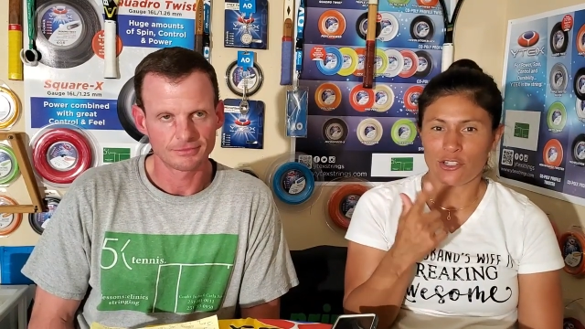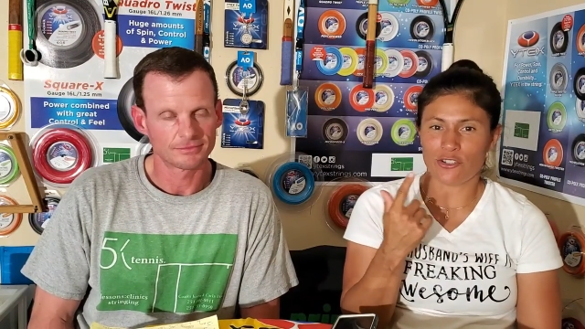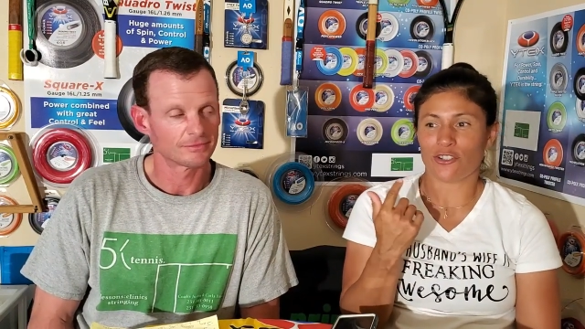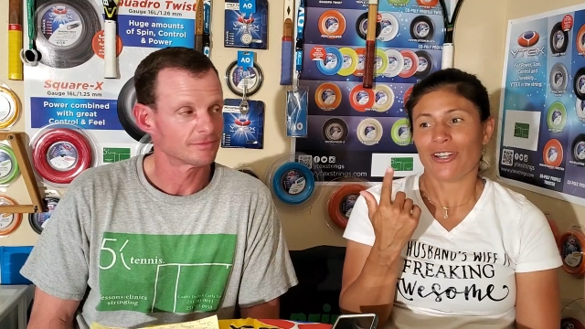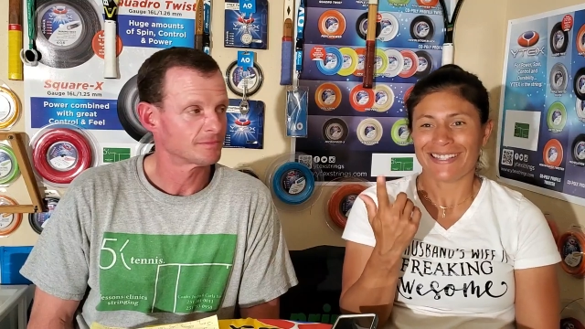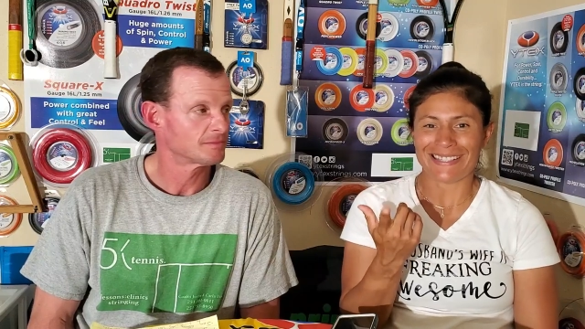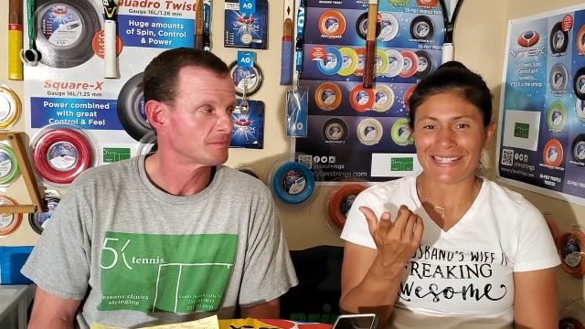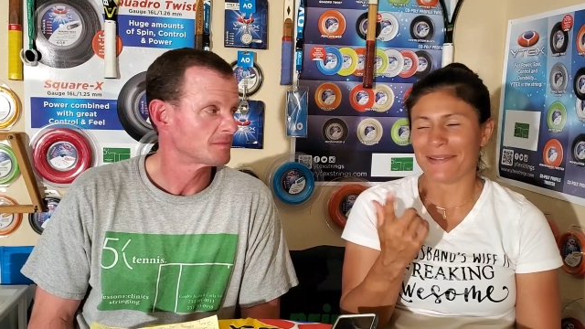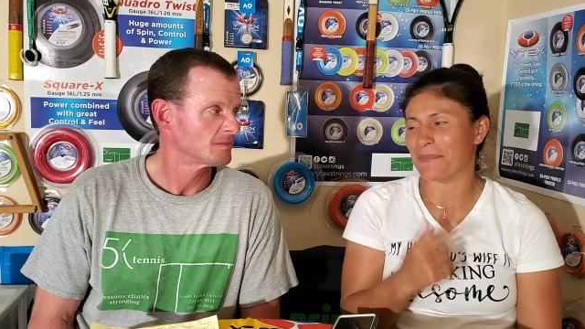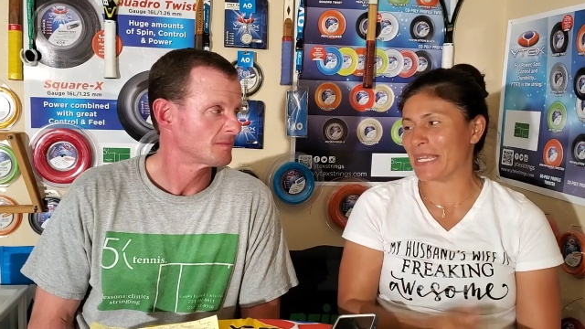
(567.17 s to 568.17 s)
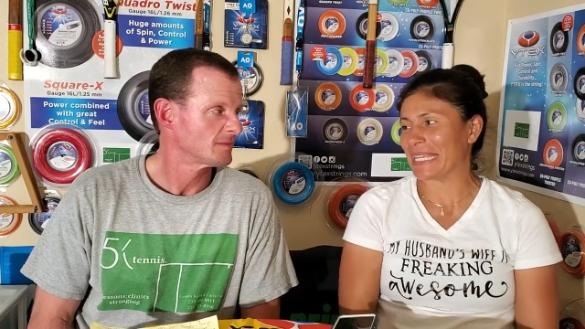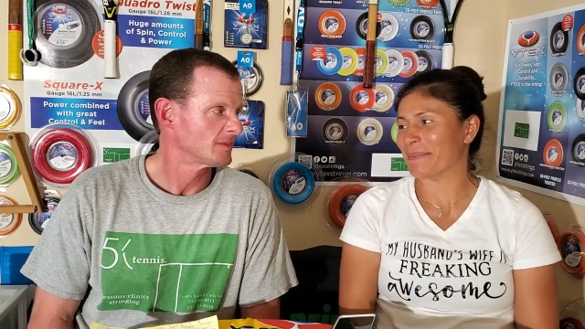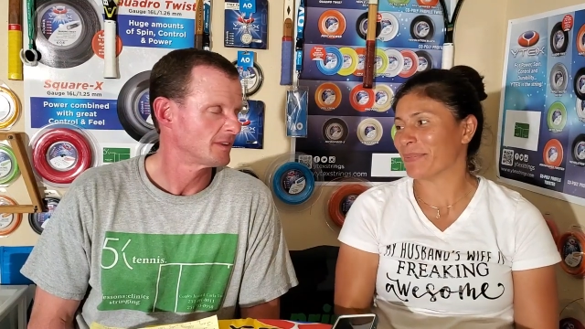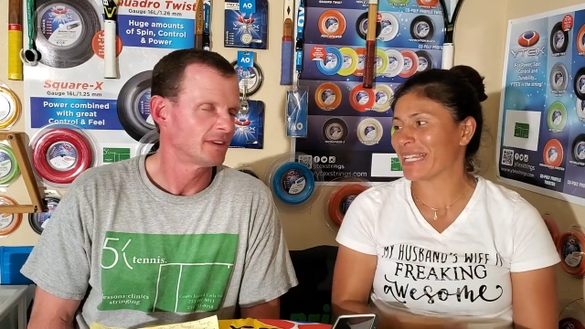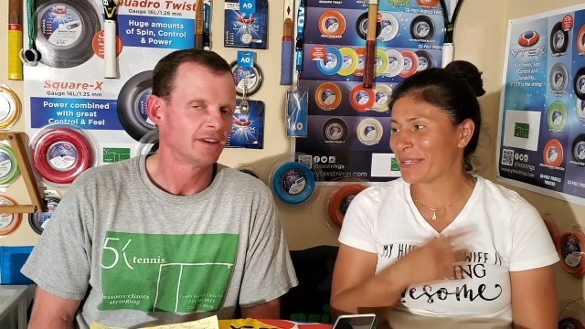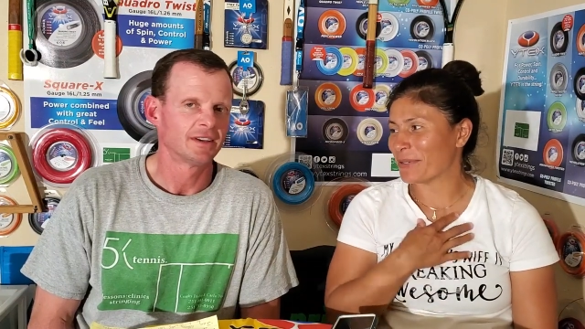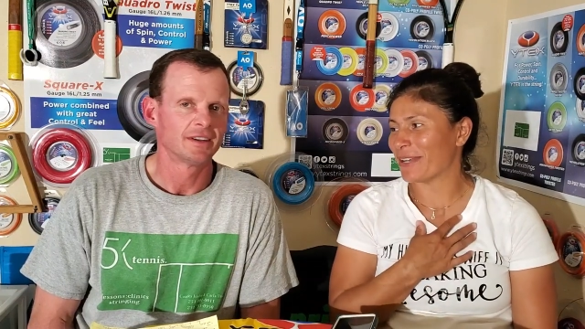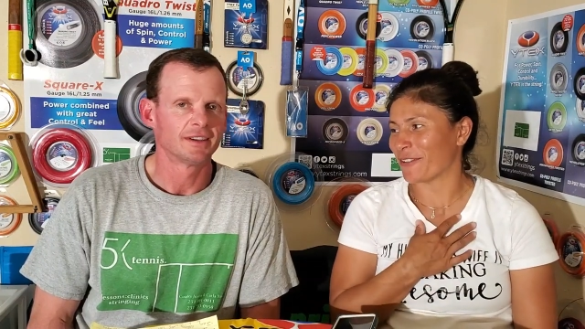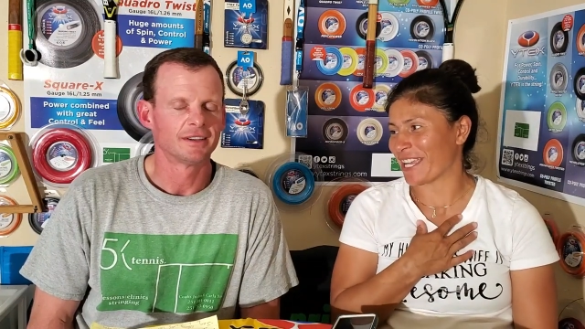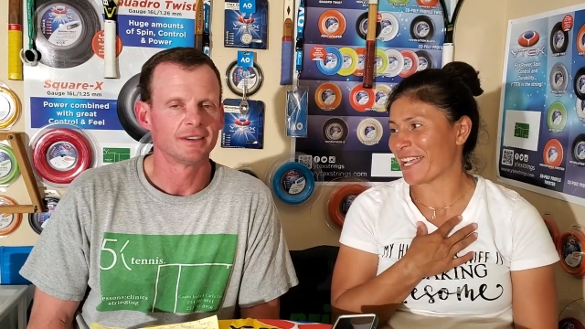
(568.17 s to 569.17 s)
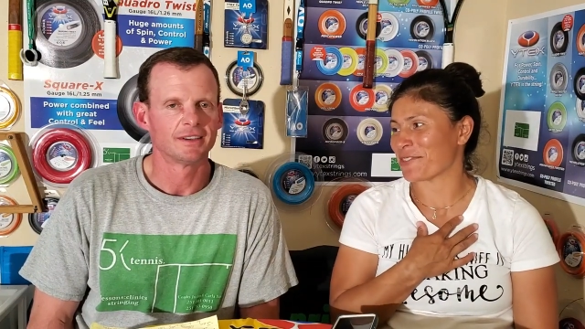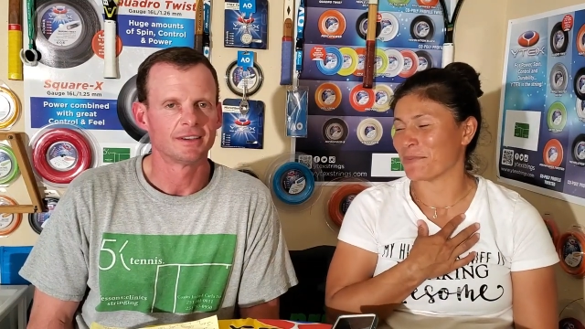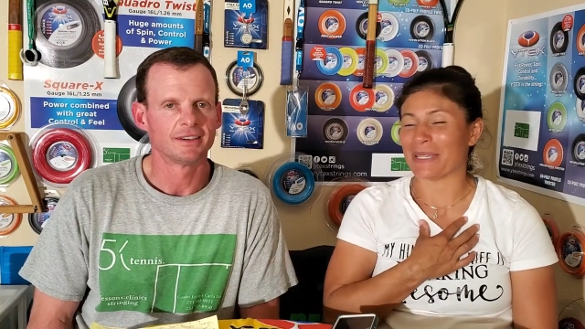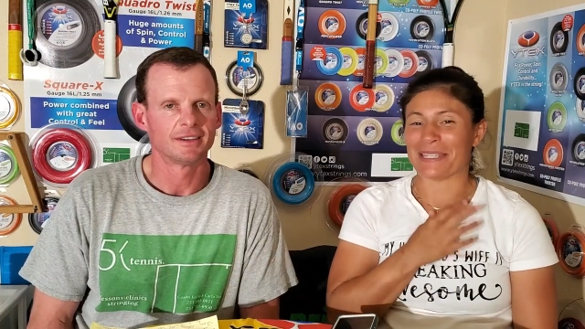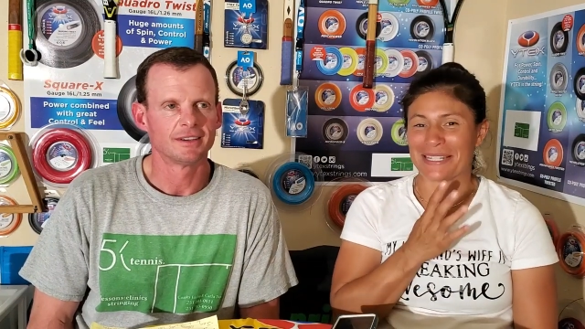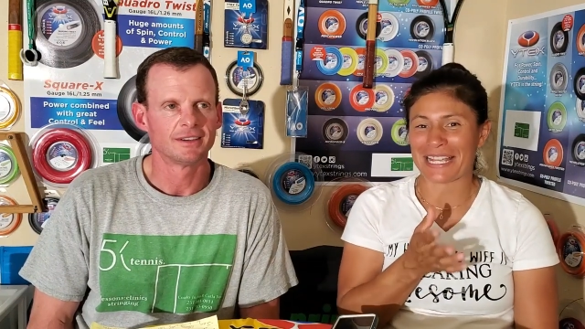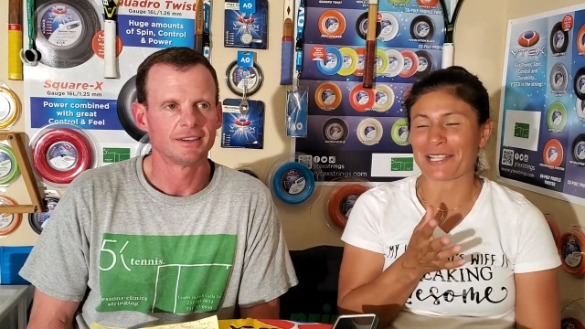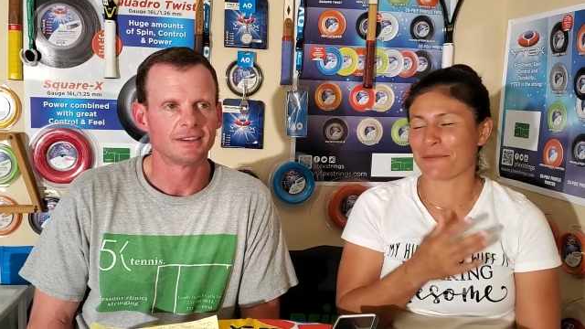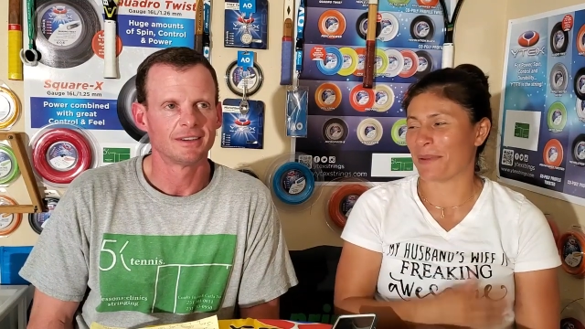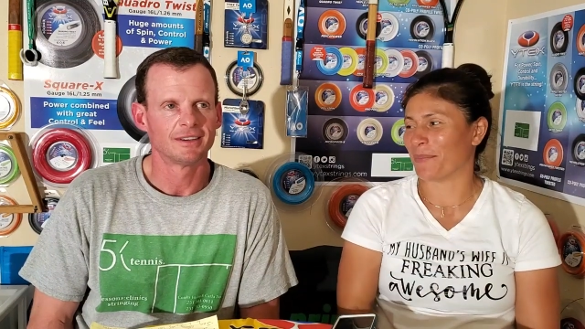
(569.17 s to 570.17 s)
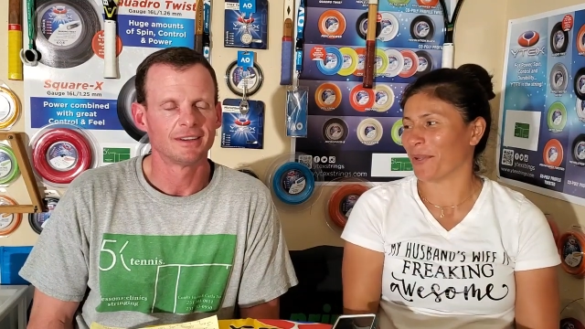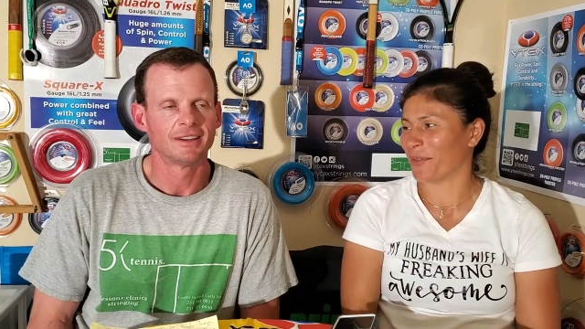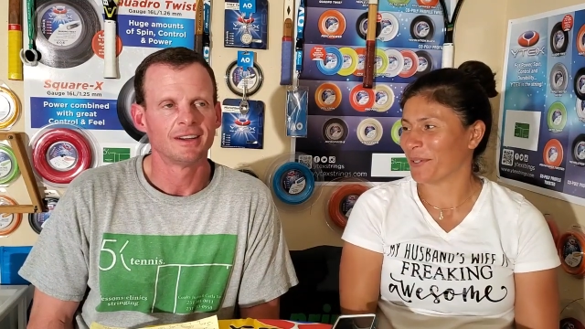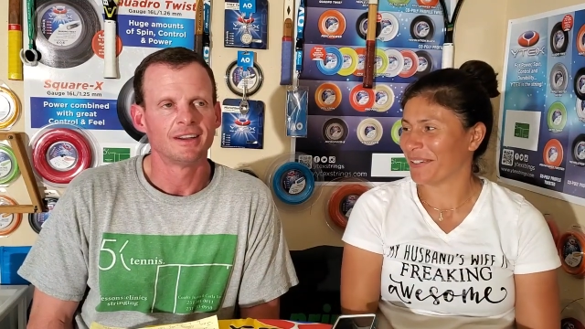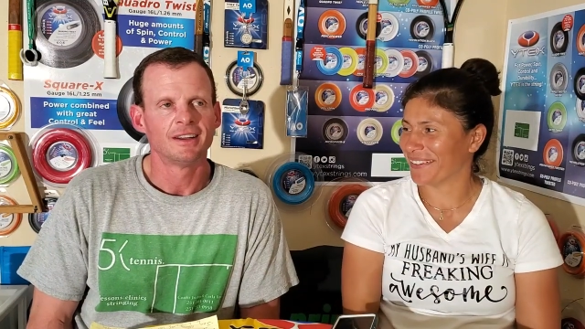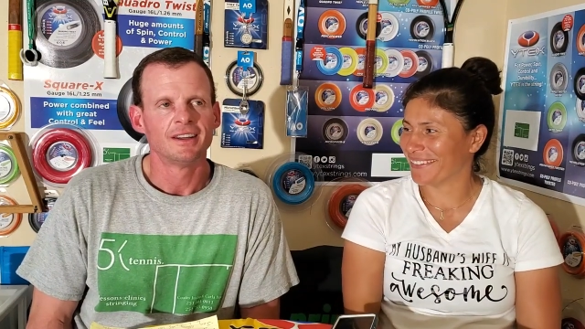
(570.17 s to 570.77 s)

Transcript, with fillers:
Speaker 1: you're dead meat." But he would never catch me. He'd catch my brother.